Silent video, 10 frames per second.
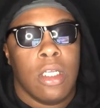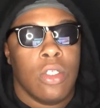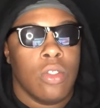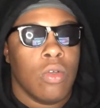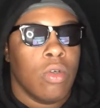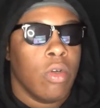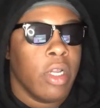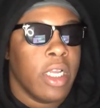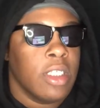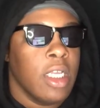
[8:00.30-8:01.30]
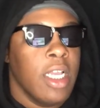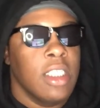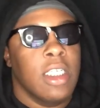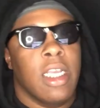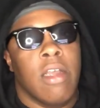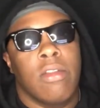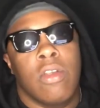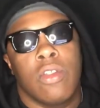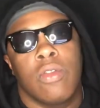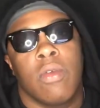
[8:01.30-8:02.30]
underscore grizz. Check out
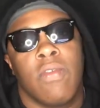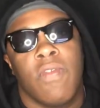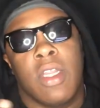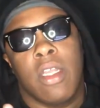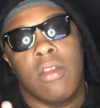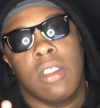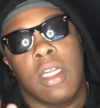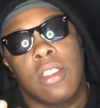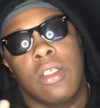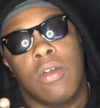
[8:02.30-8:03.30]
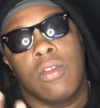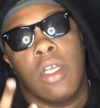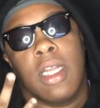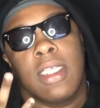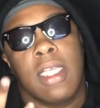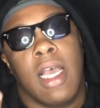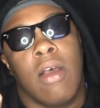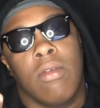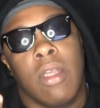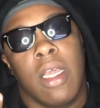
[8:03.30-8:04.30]
those three videos that I told y'all that's
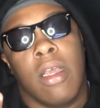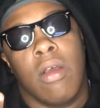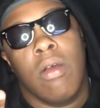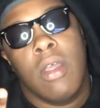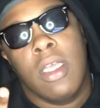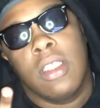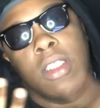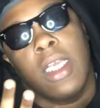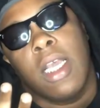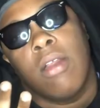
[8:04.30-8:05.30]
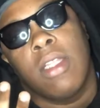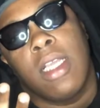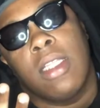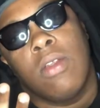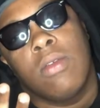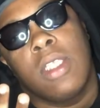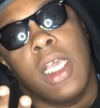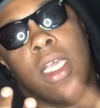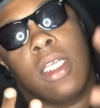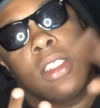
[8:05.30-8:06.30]
out now. Check out that Lil
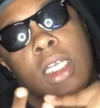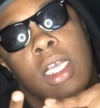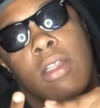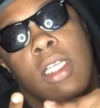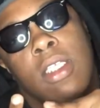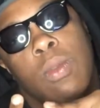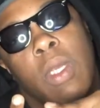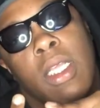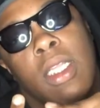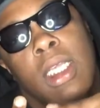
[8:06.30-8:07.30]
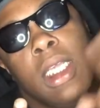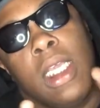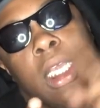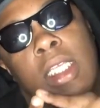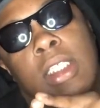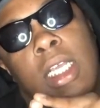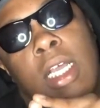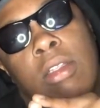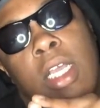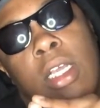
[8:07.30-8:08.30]
Tecca. Check out that Swae Lee. Check
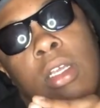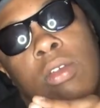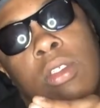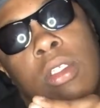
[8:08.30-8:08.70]
out that Good